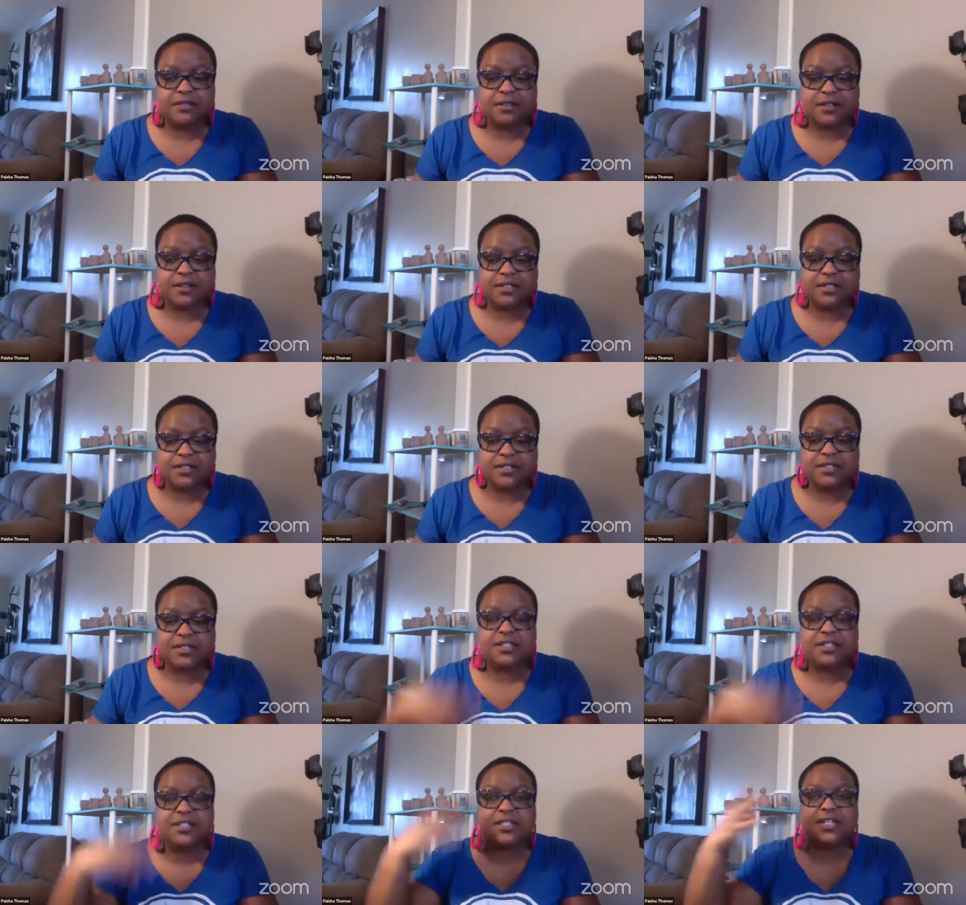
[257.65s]
I
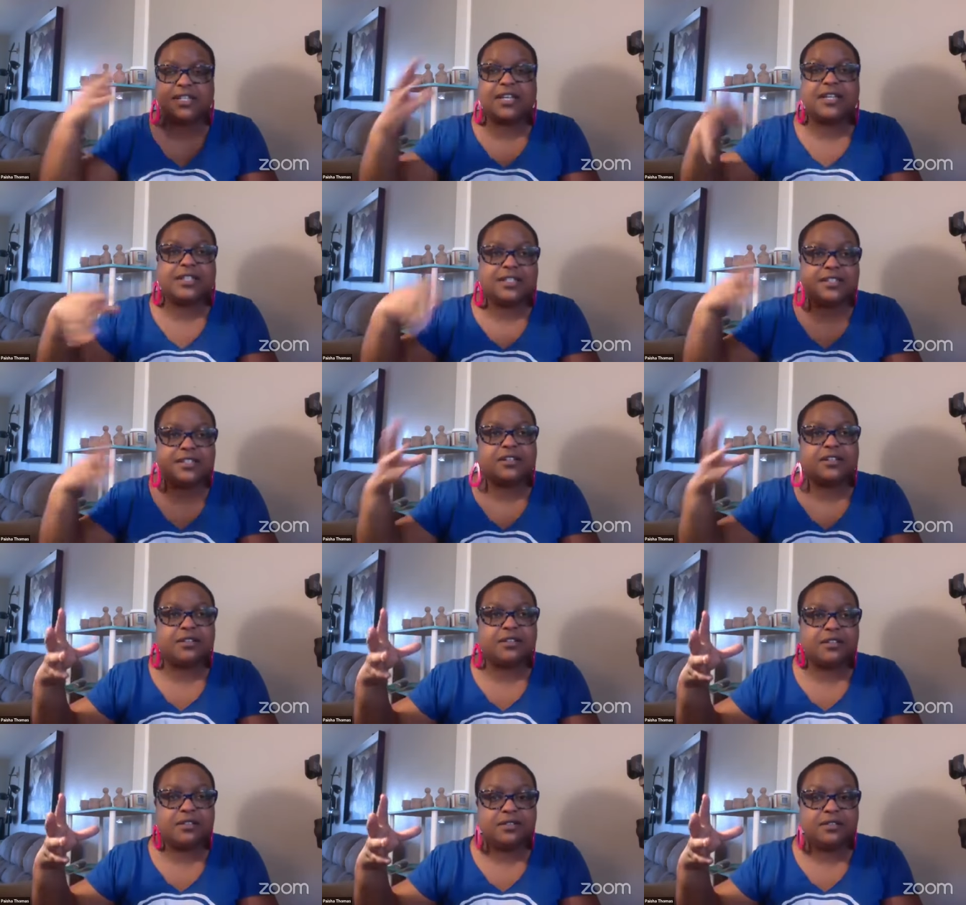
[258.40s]
just decided to
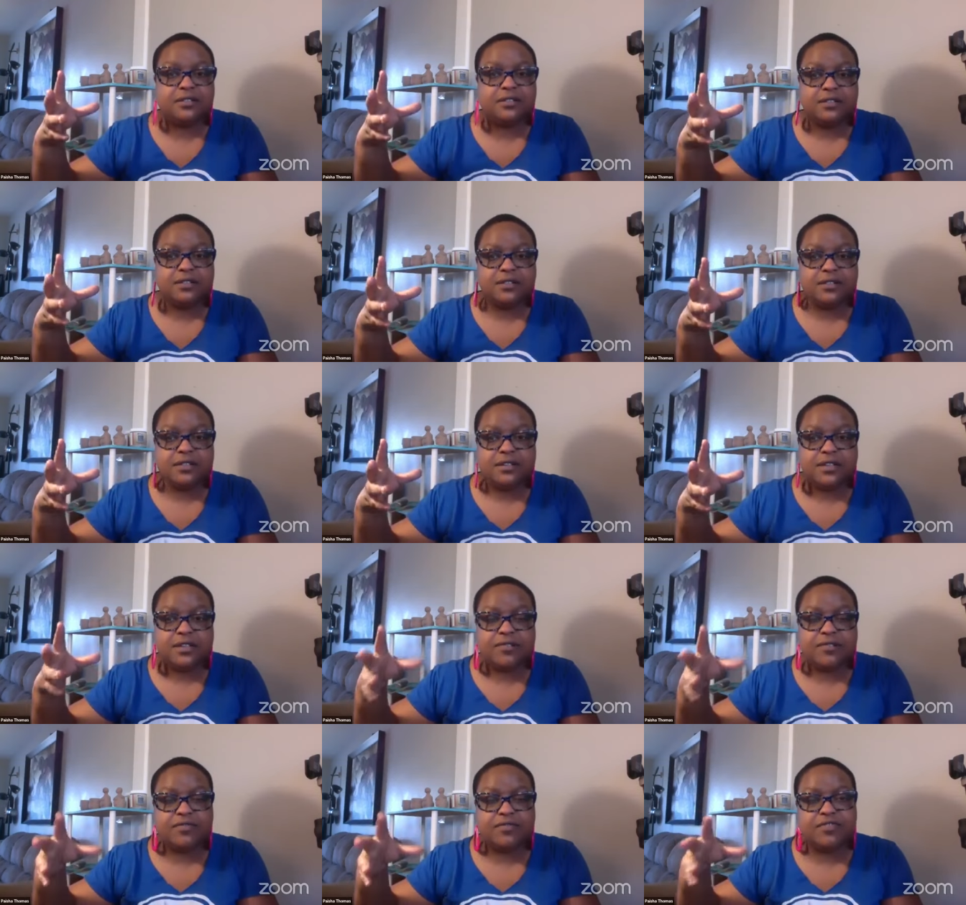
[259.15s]
start
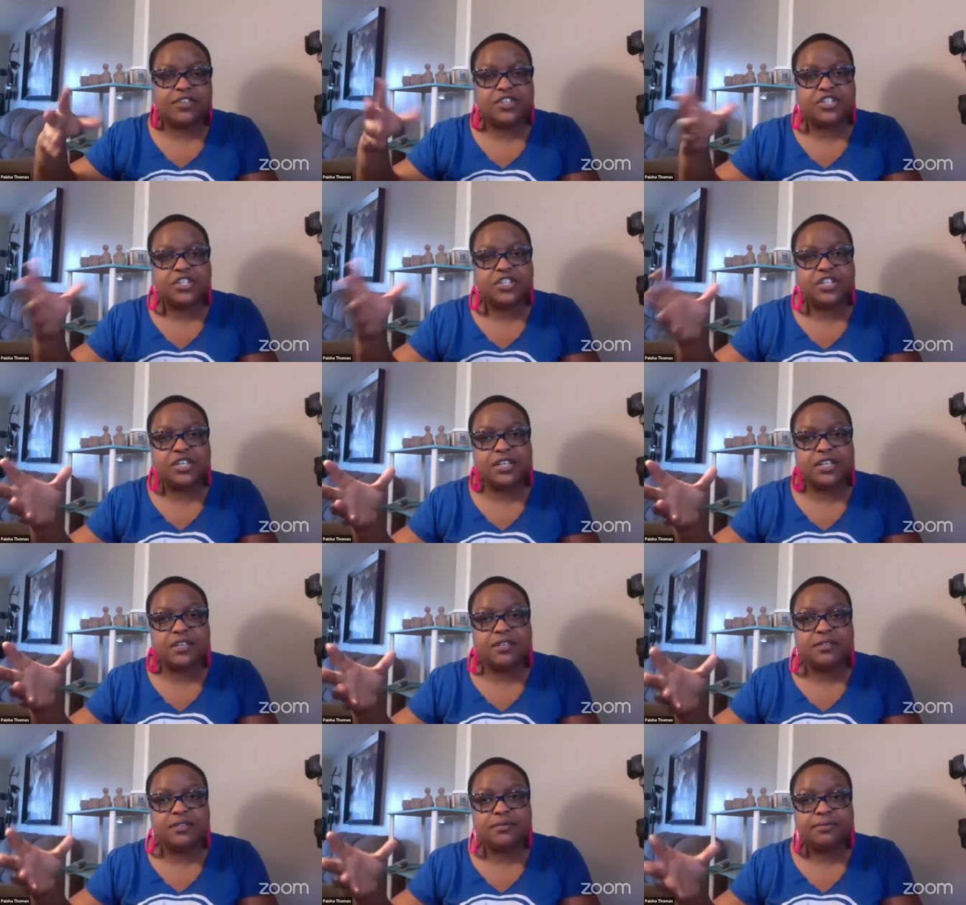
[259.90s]

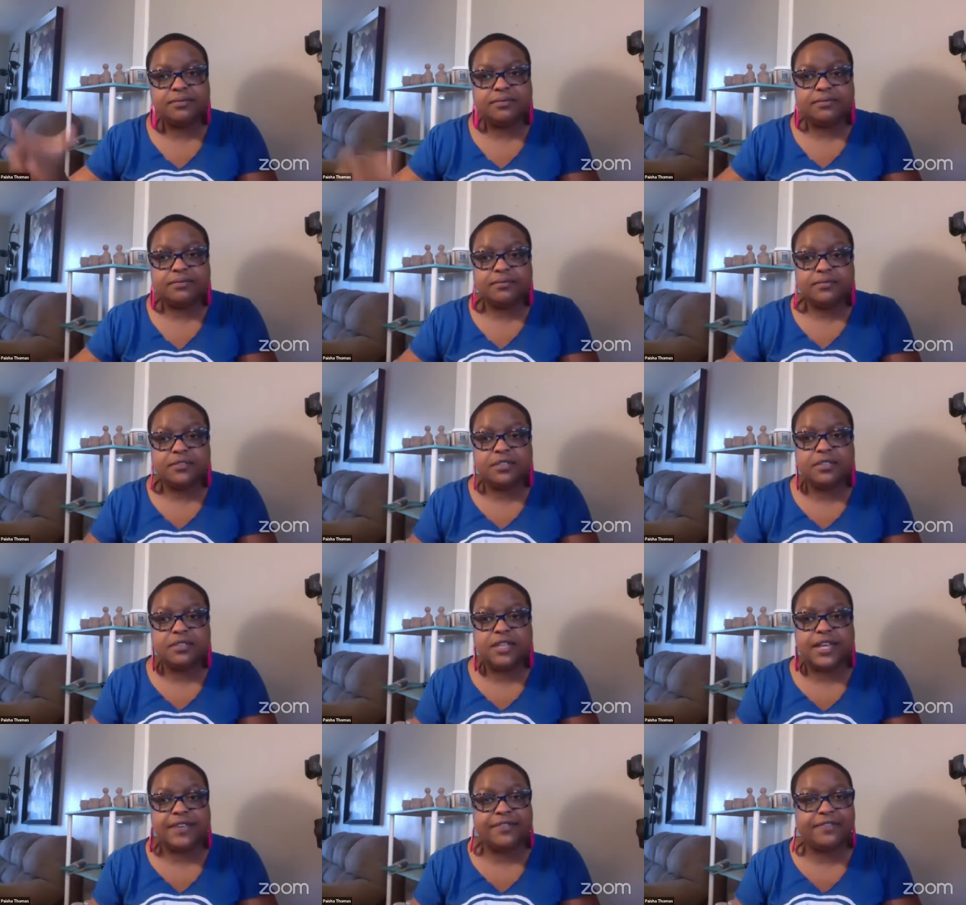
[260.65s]
envisioning the
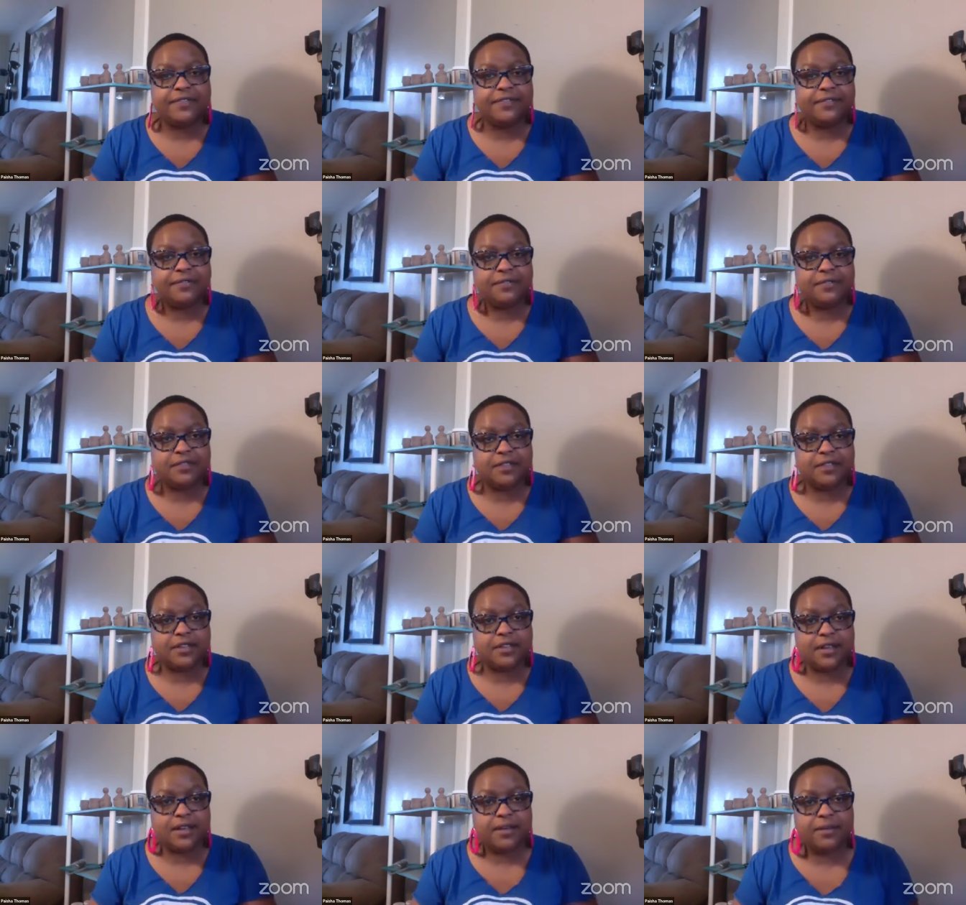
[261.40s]
life
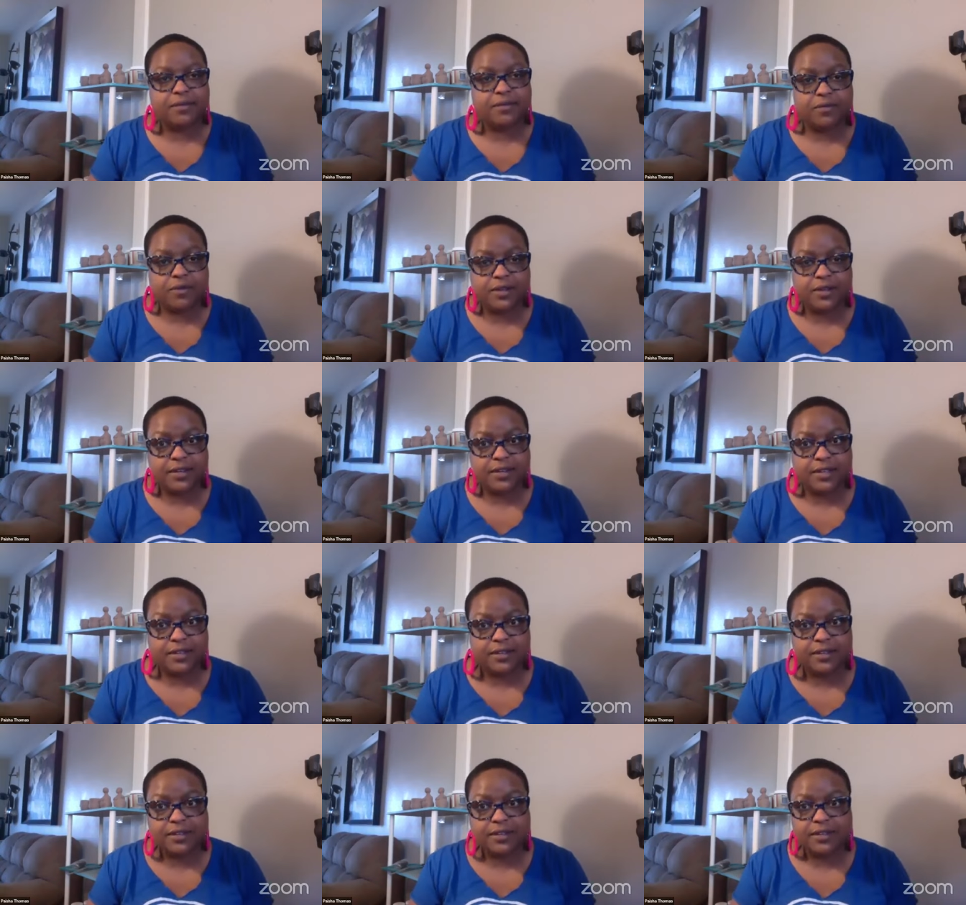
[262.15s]
that I
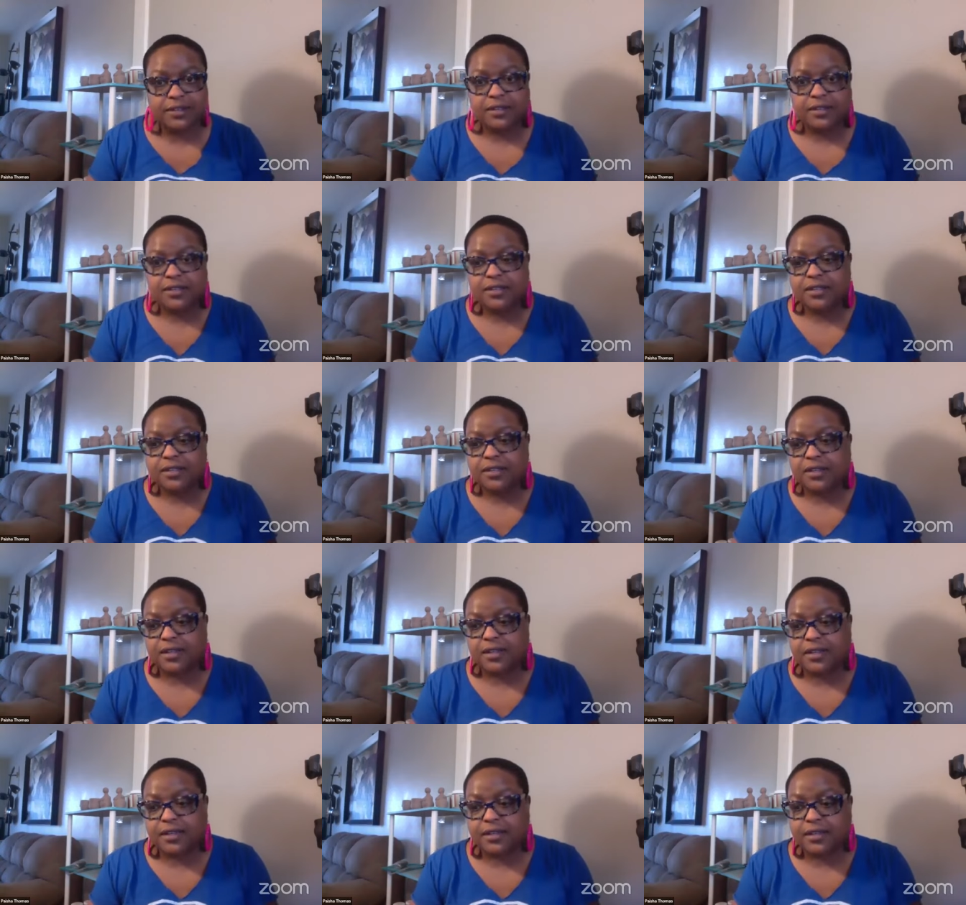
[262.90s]
wanted,
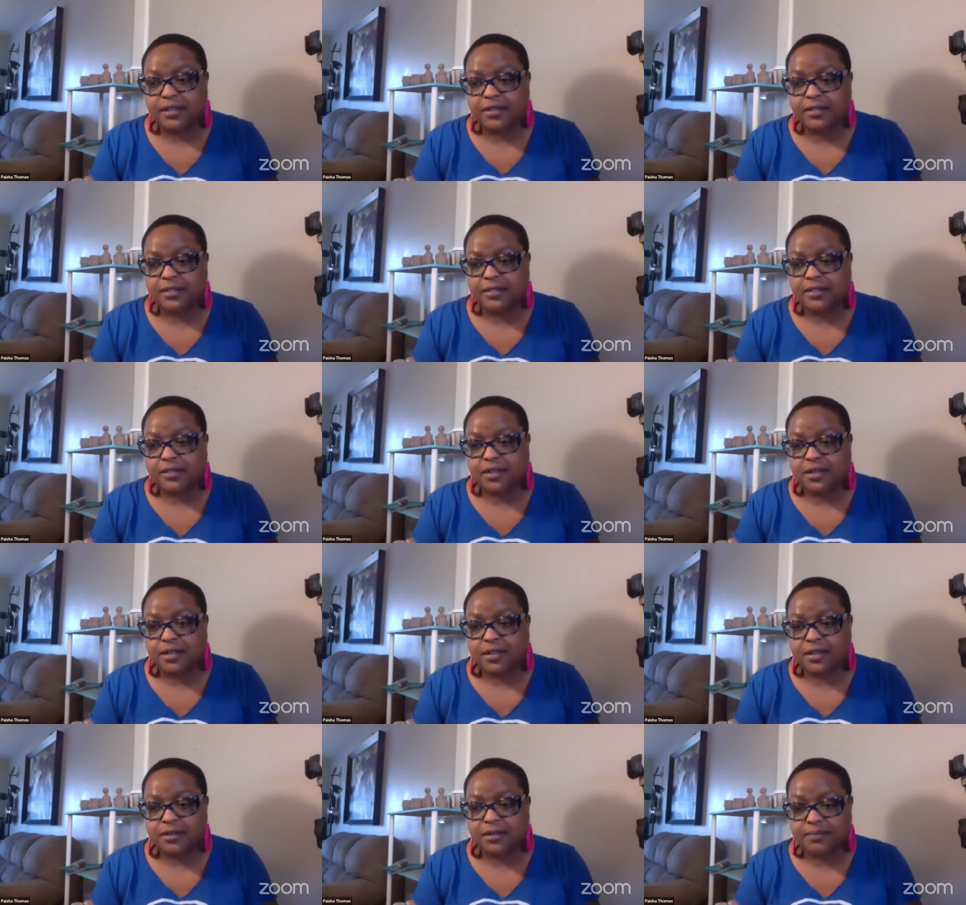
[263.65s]
and
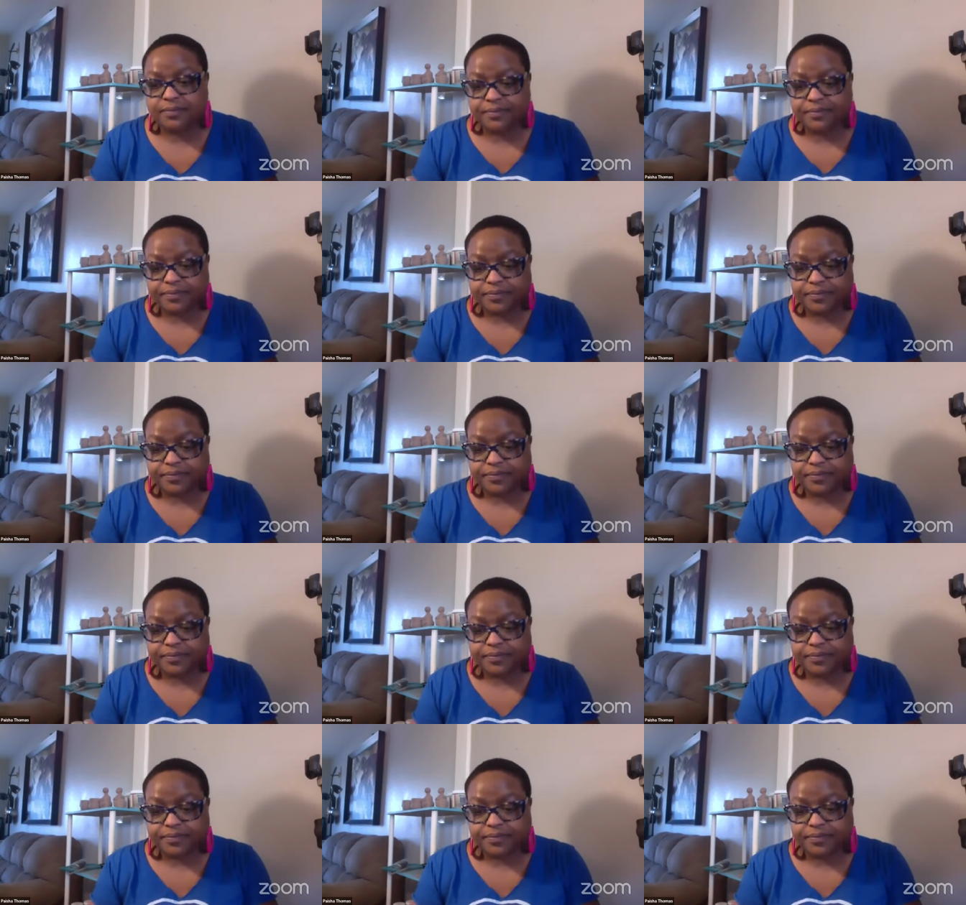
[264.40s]
um,